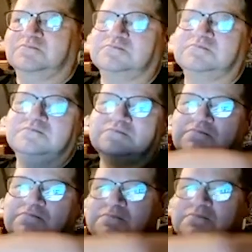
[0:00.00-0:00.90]

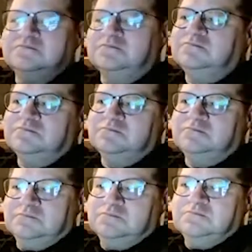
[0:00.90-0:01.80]

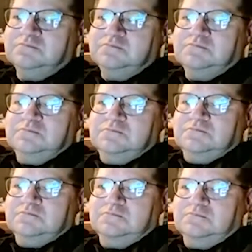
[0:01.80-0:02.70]

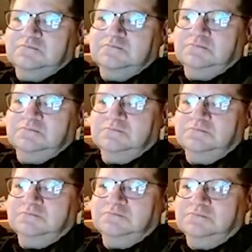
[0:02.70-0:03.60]

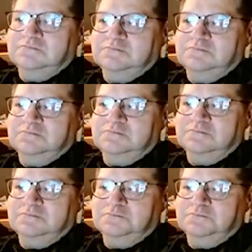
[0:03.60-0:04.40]
(not speaking)